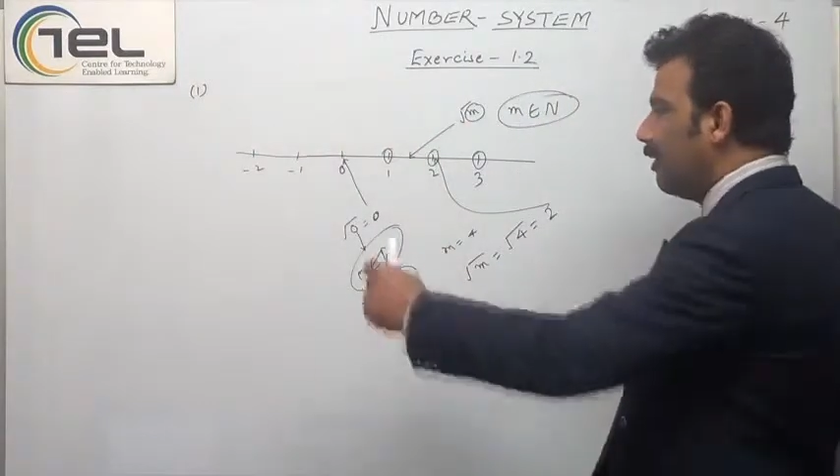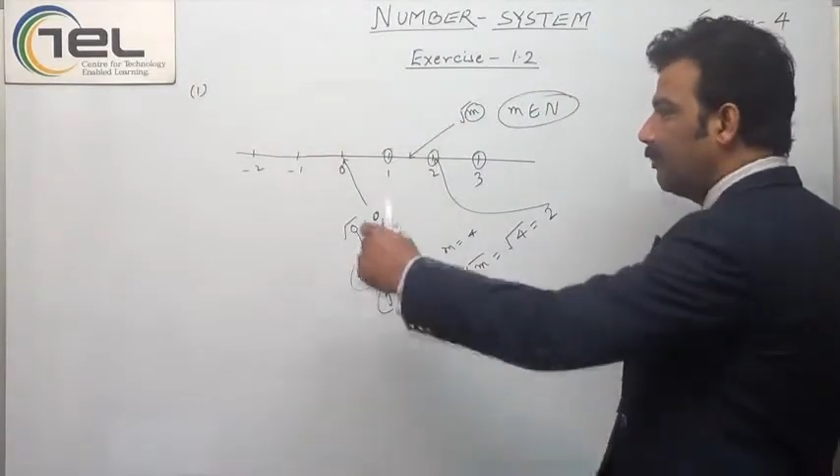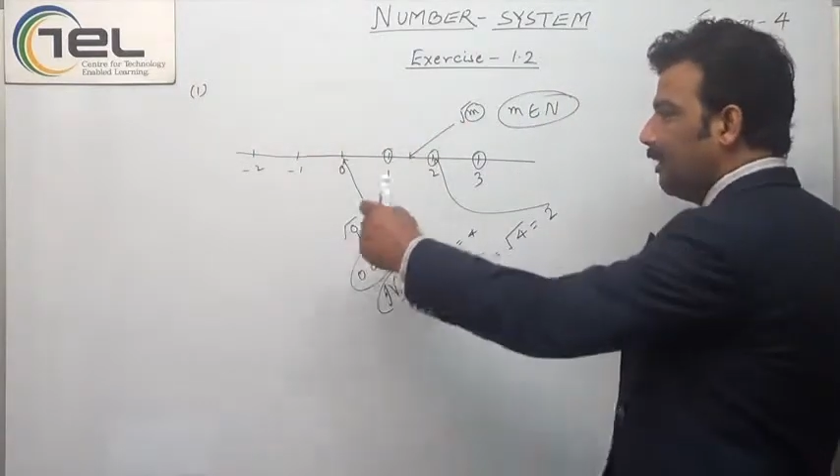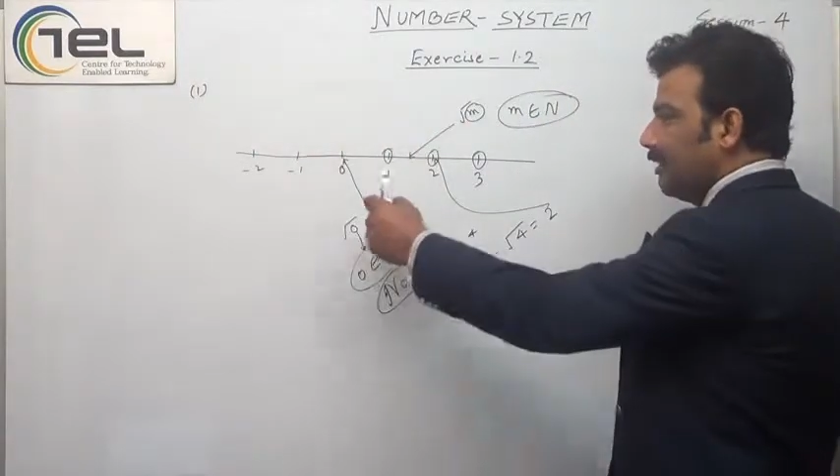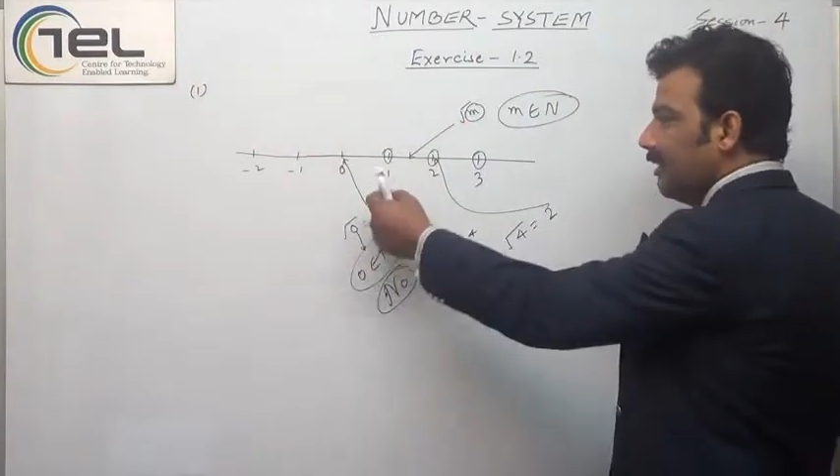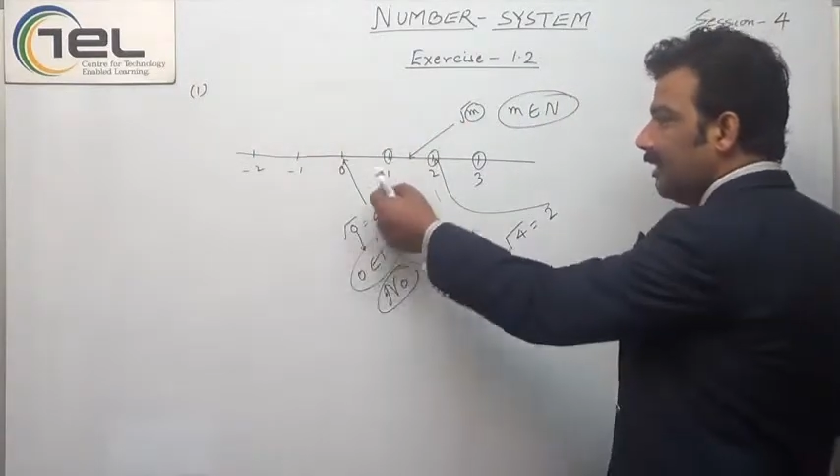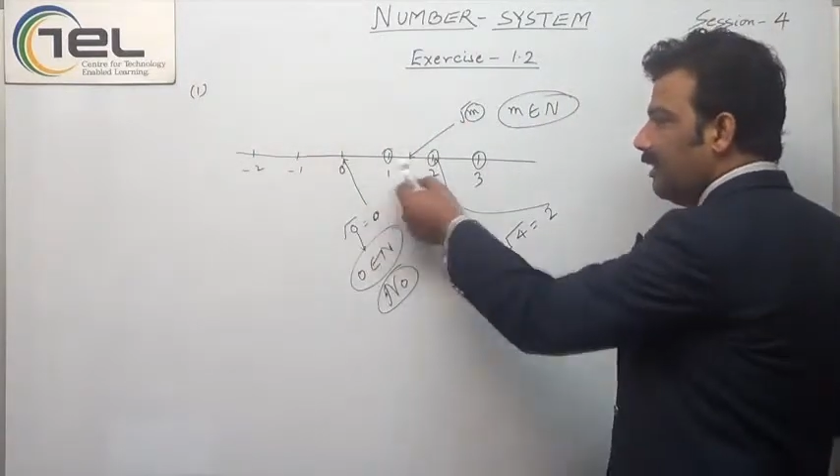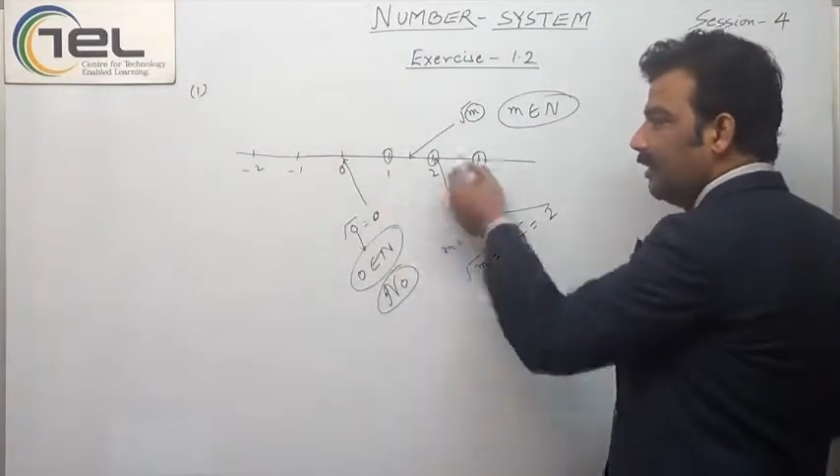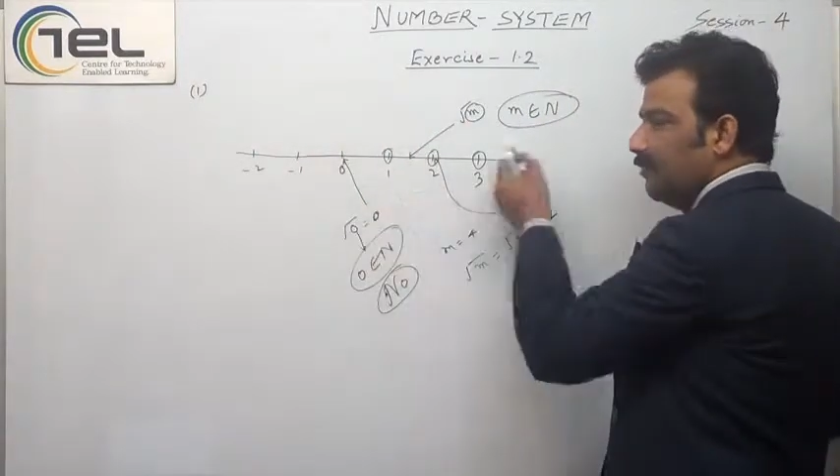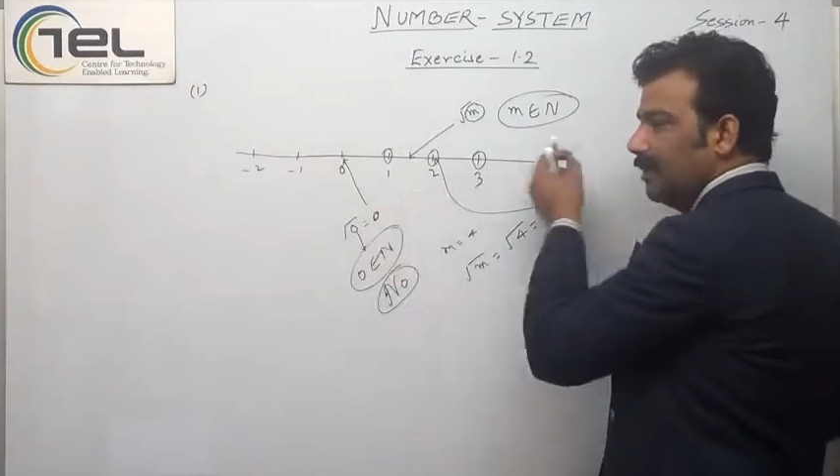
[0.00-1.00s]
be
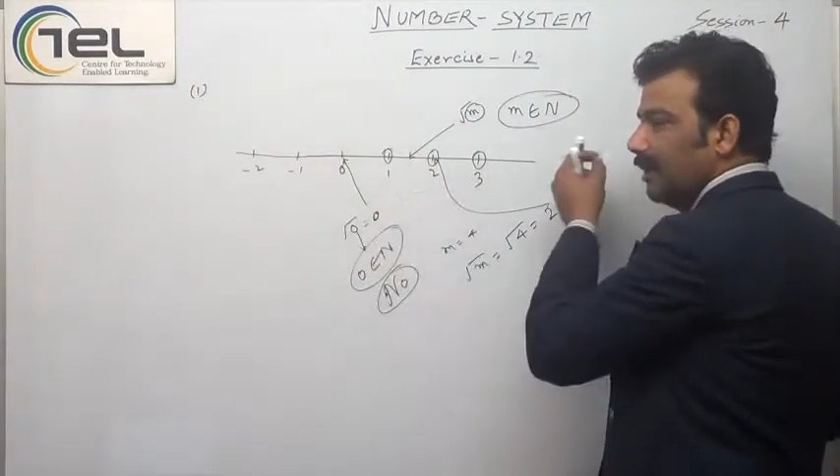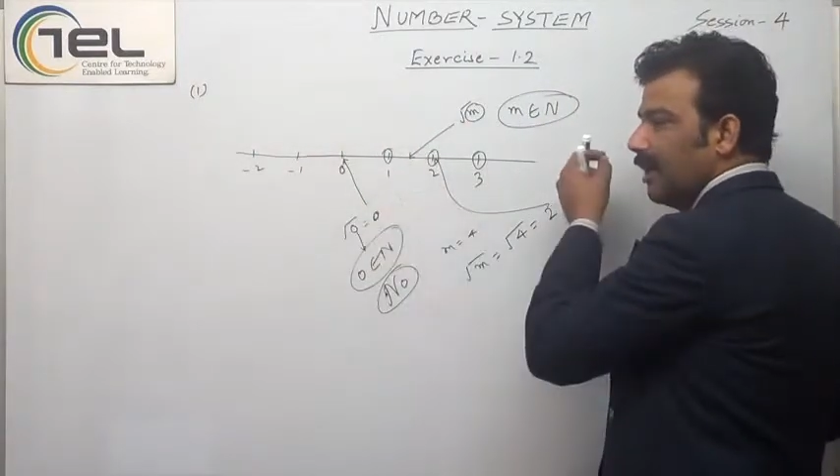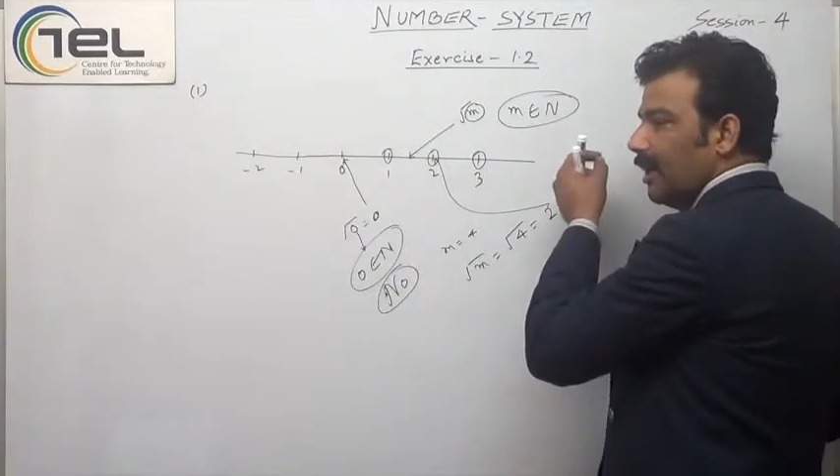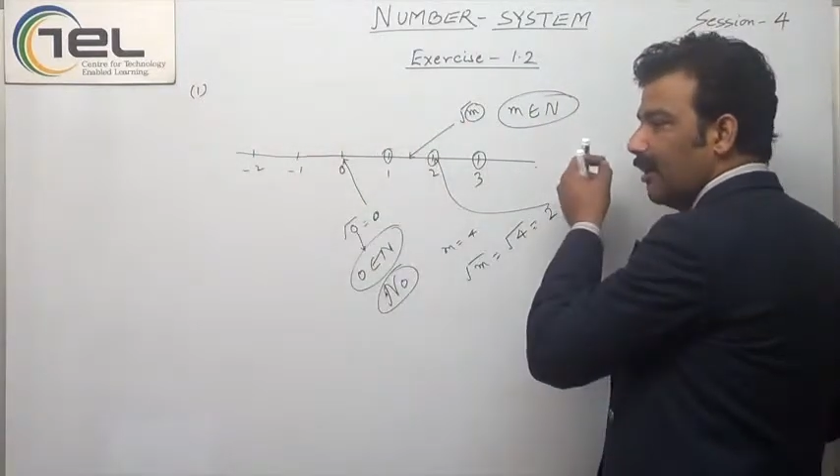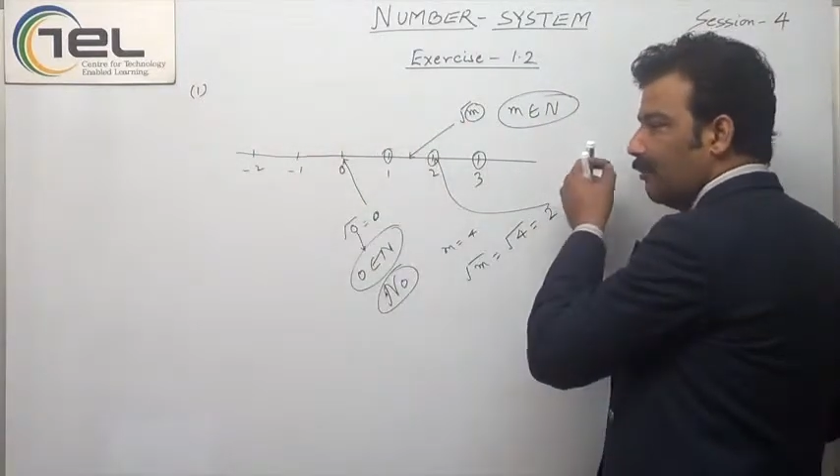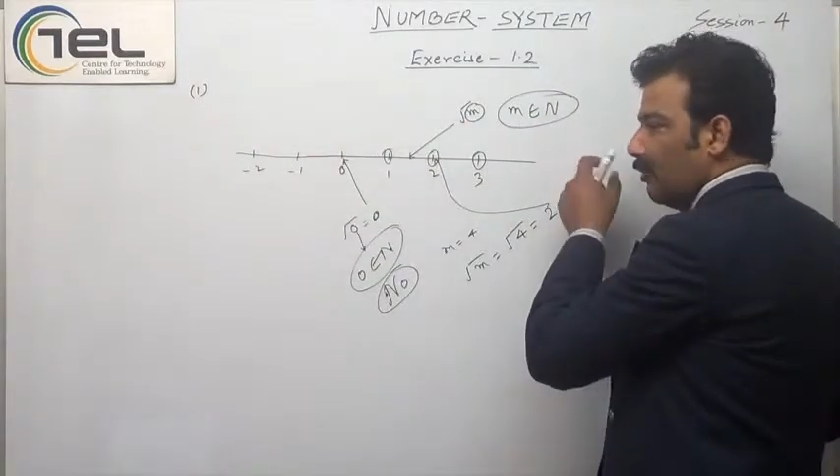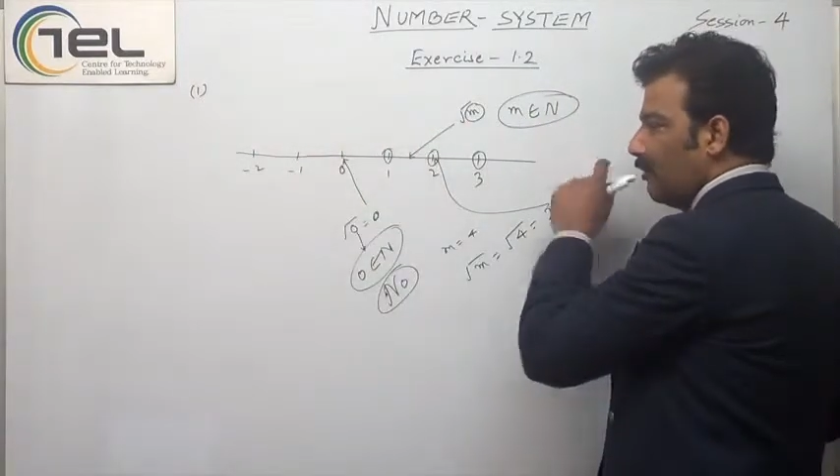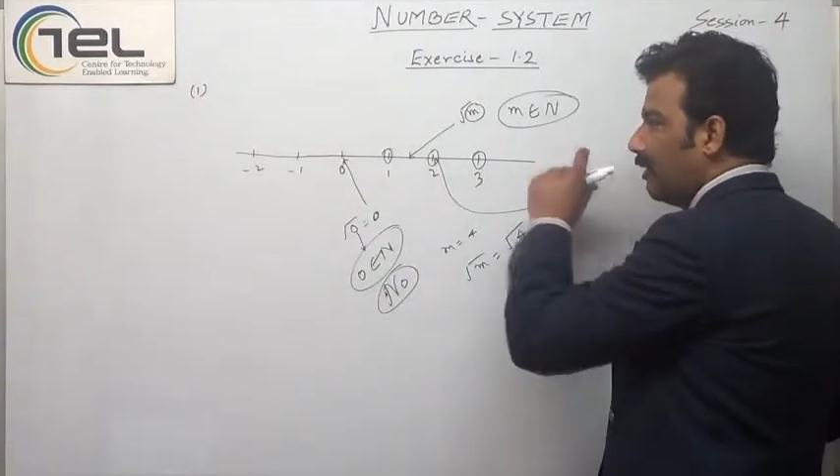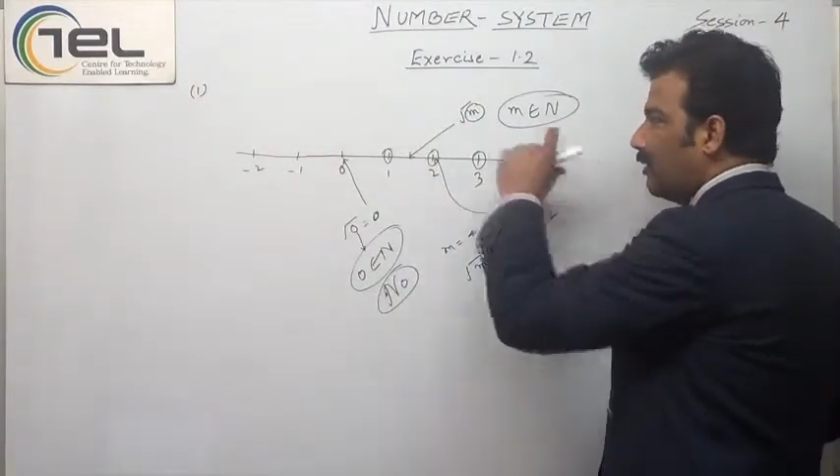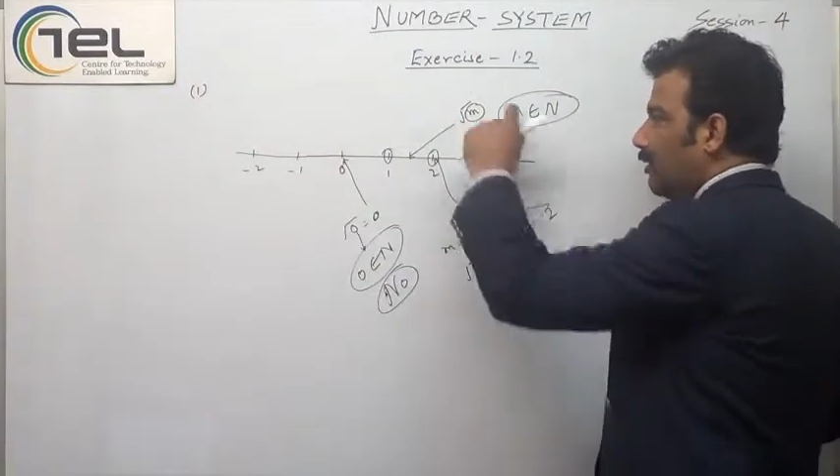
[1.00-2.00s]
represented with the help
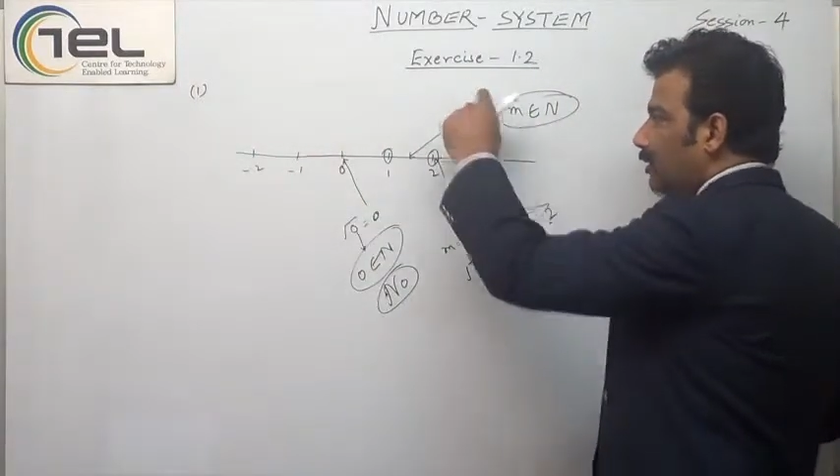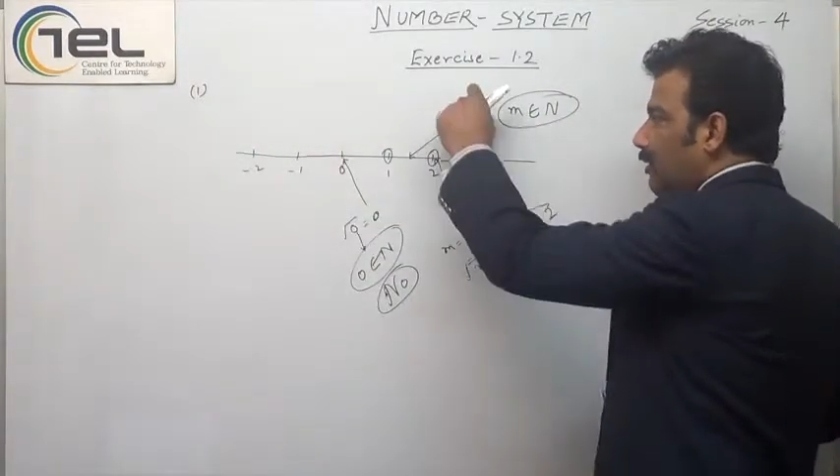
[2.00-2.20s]
of